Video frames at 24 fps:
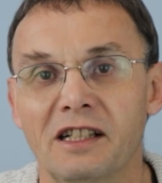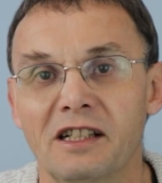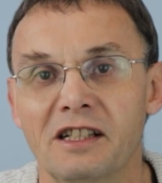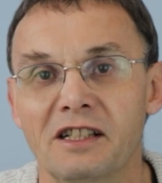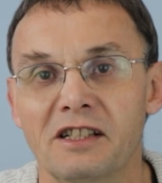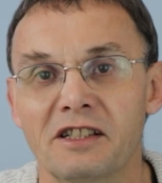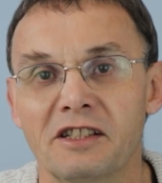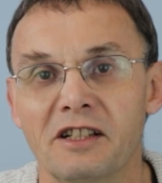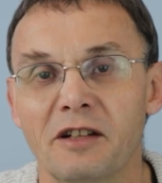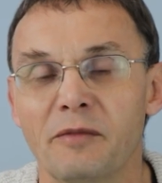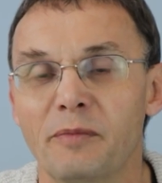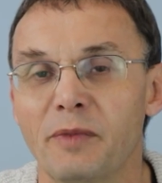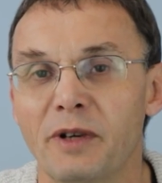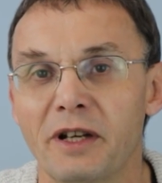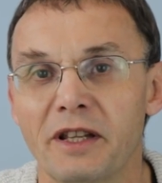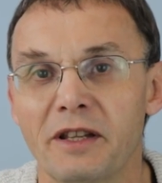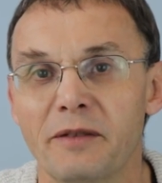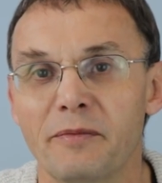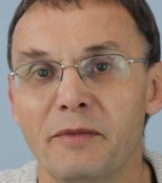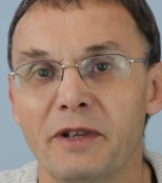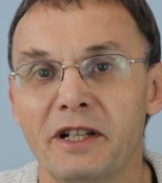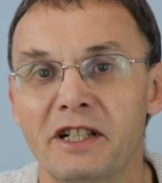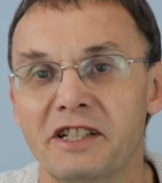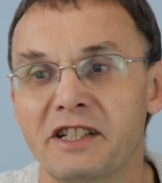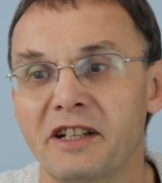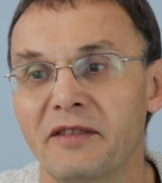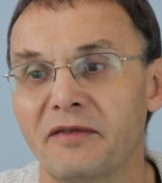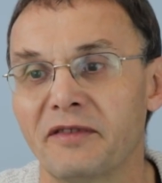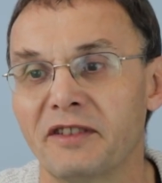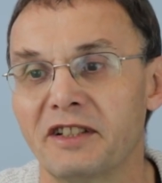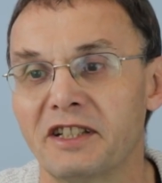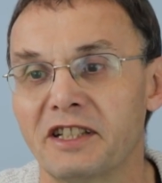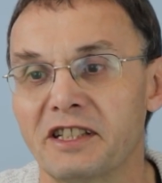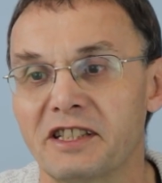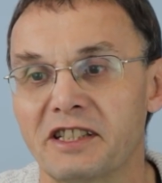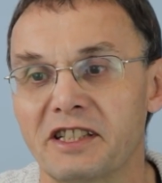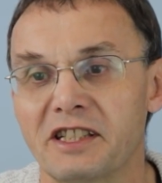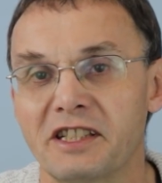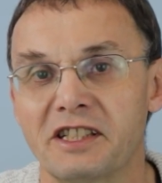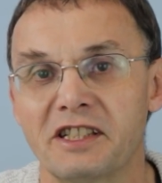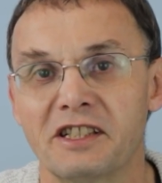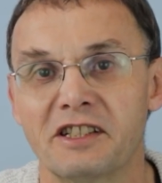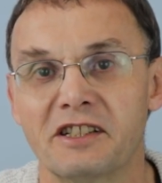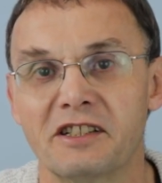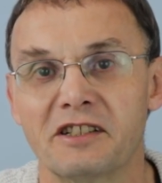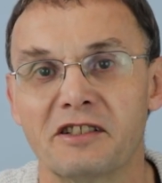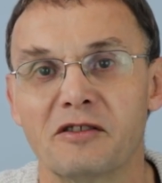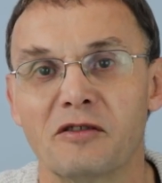So by the mid-70s, this
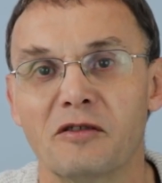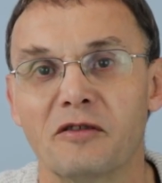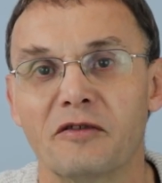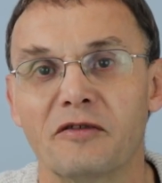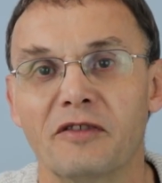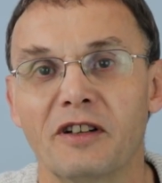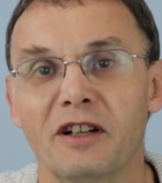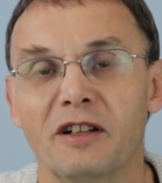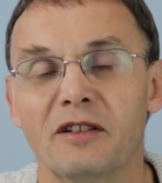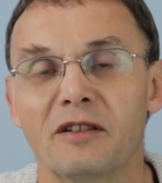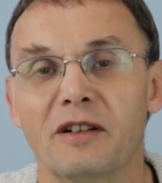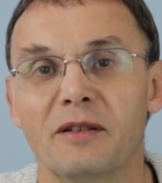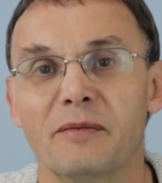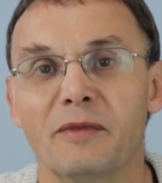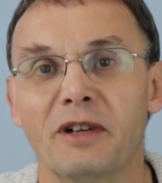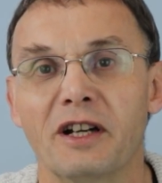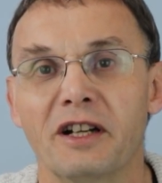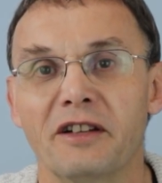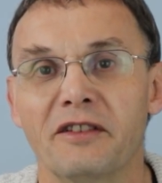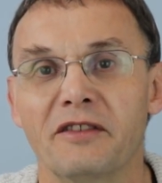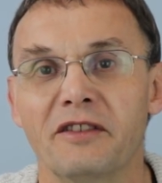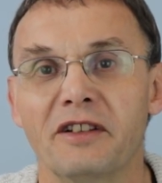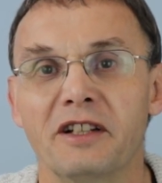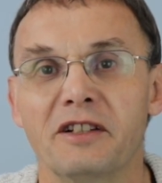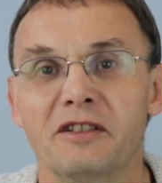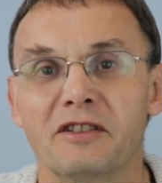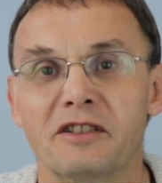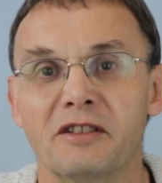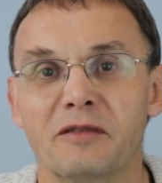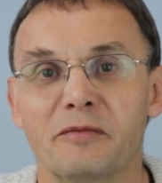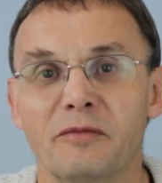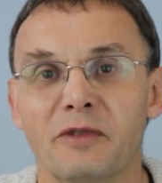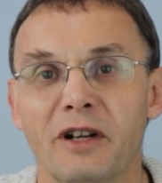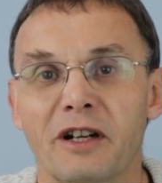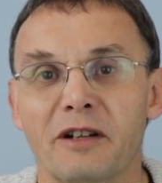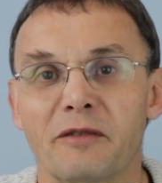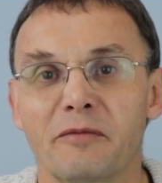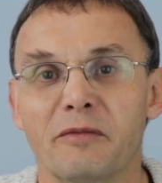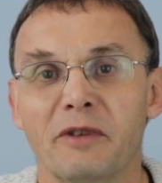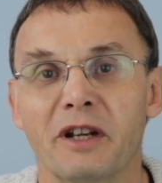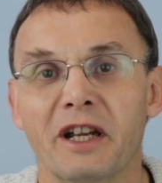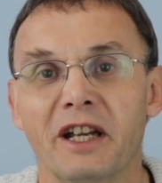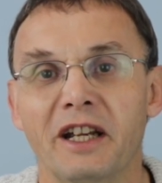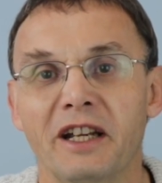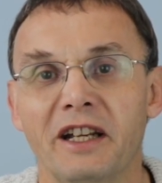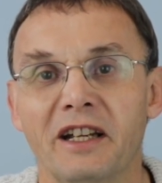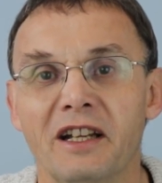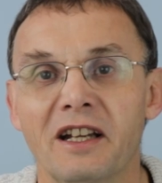is the sort of float I might have used on Wareham
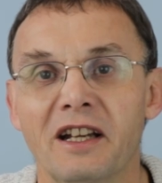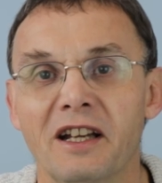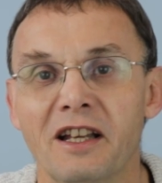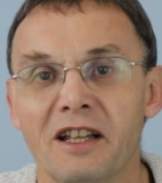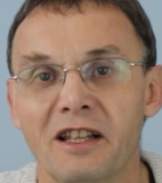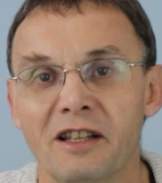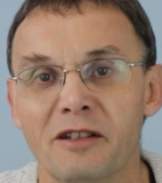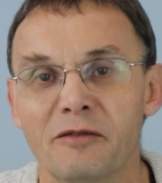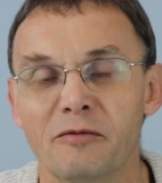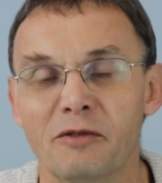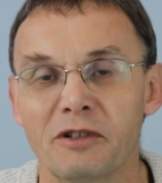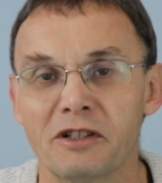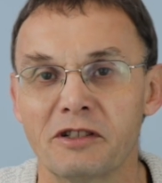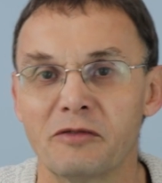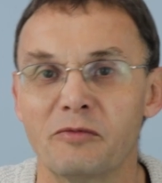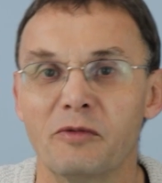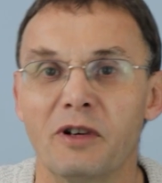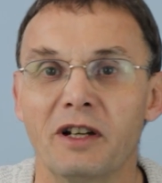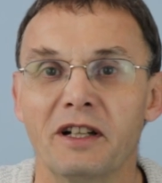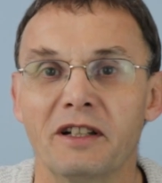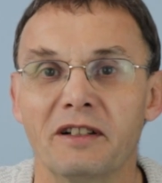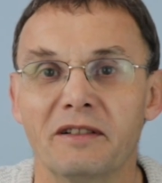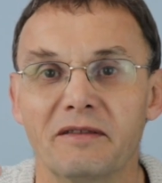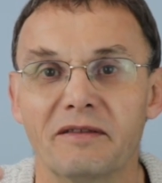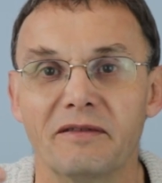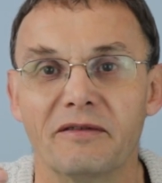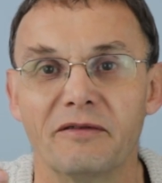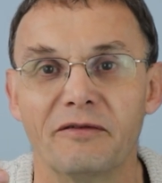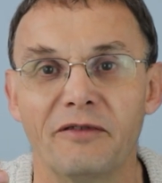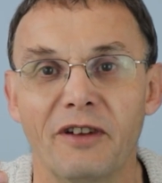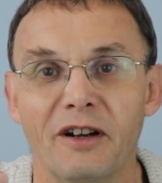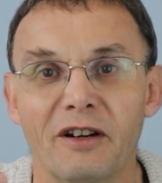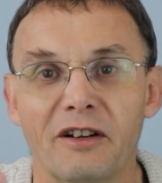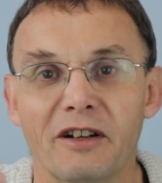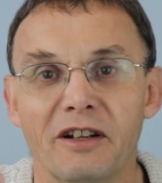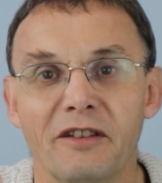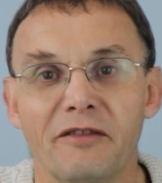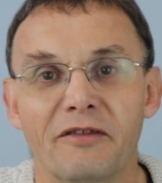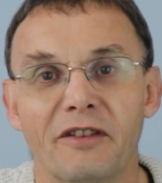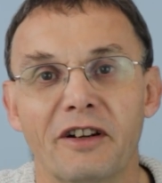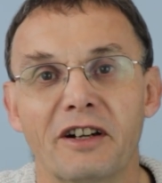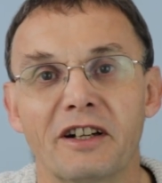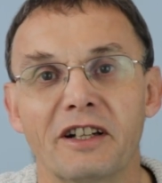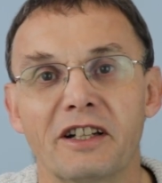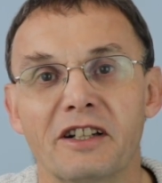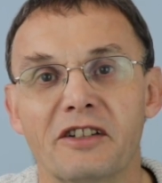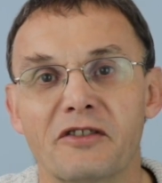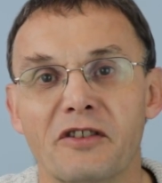Quay. There was one very
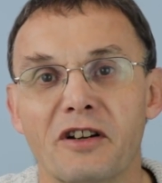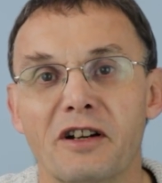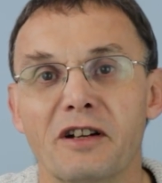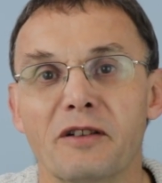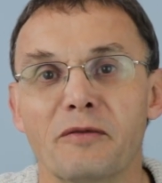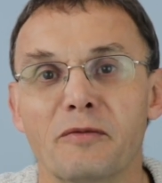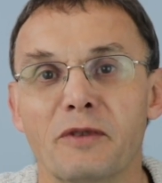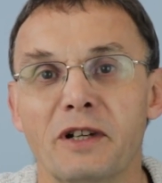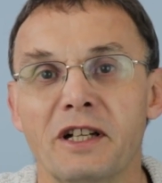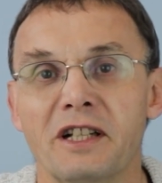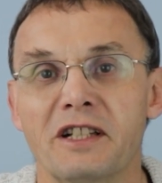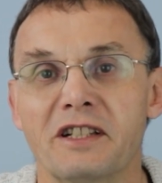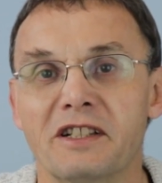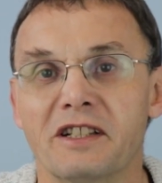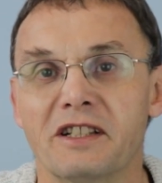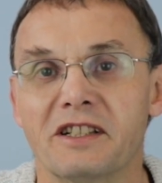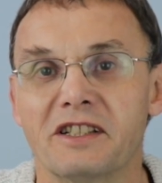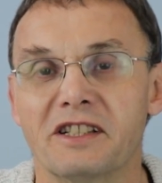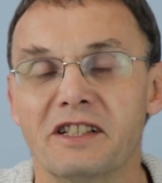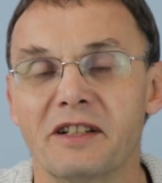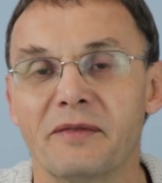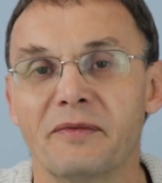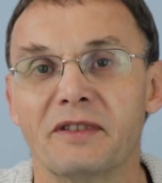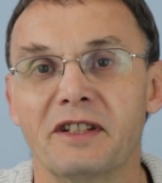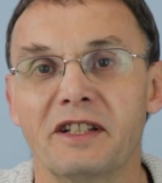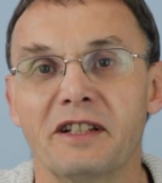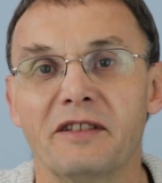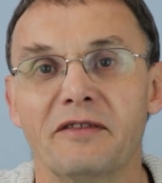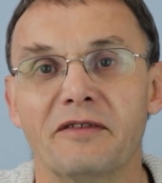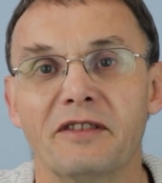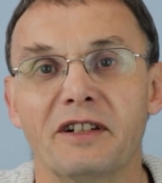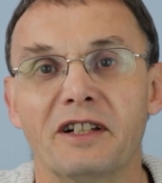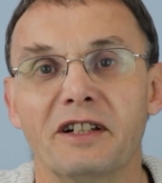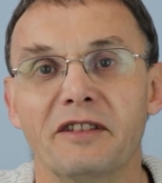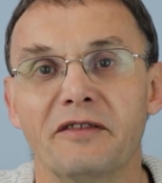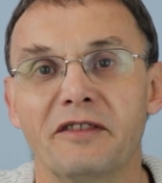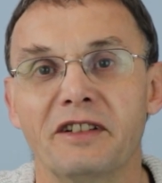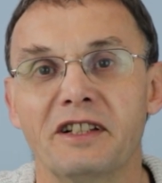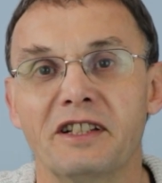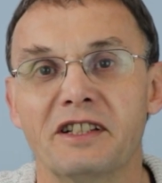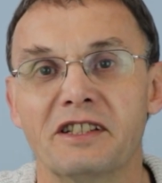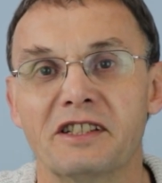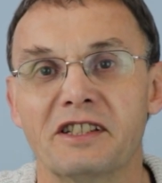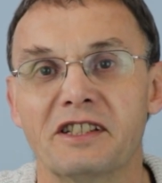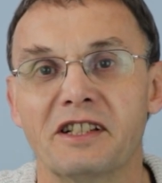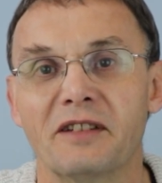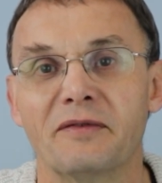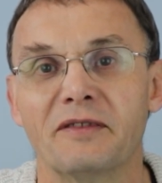dry winter, 75 into
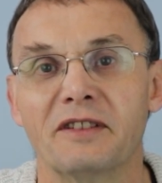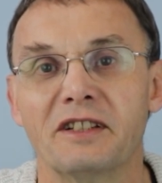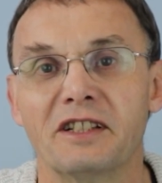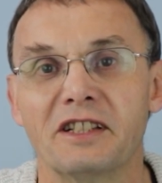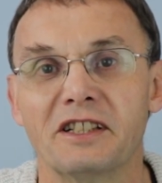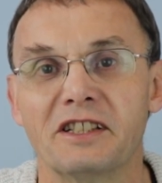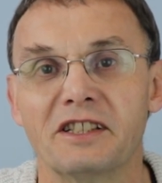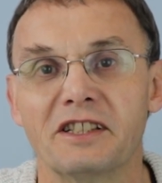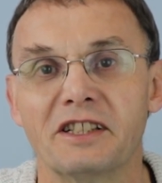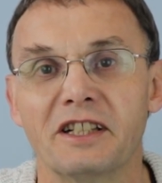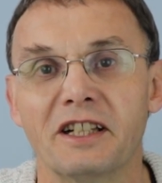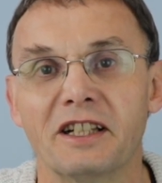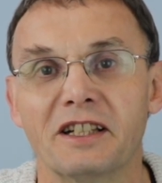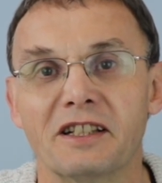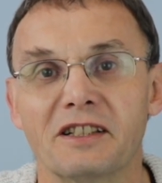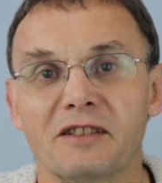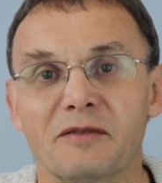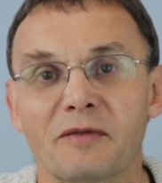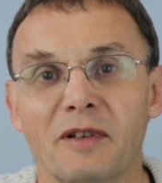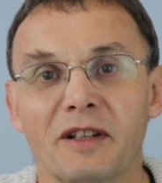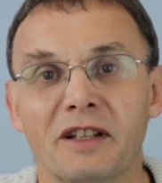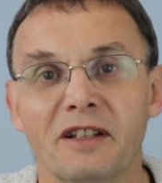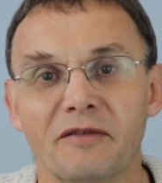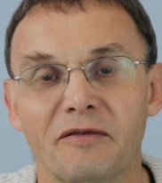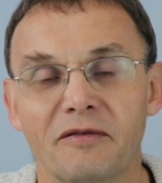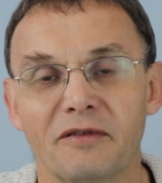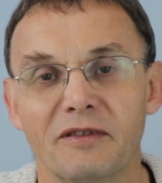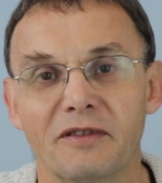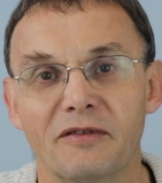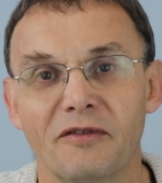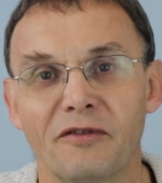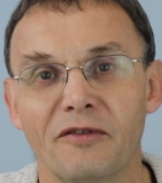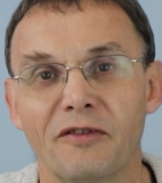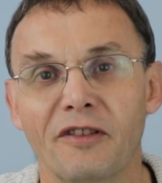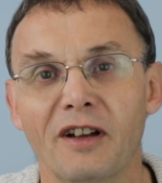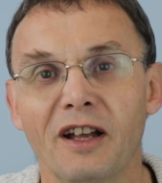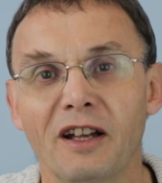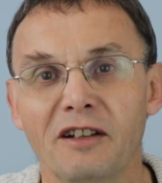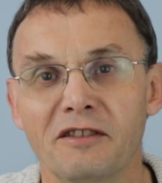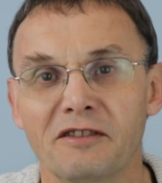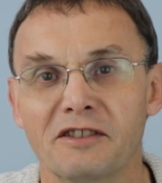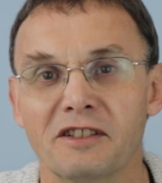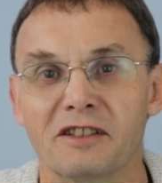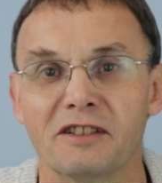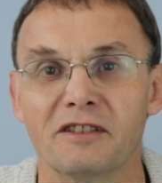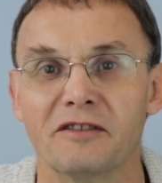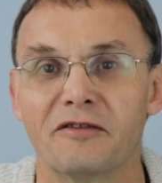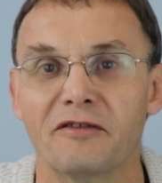76, when the flows
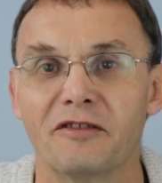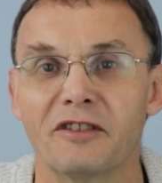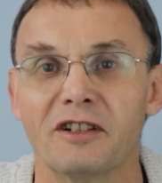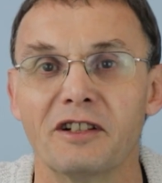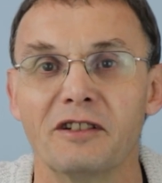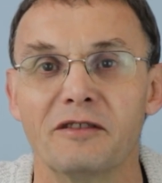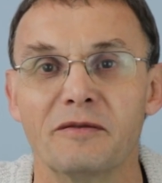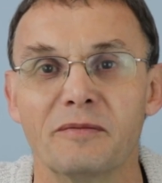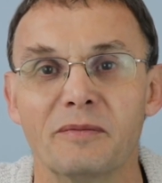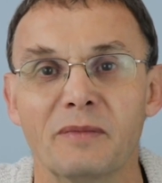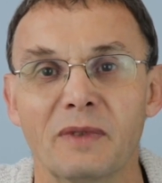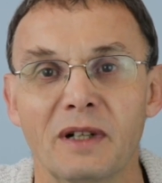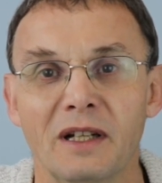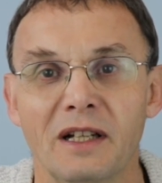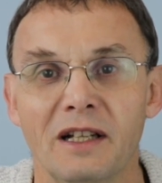on the Frome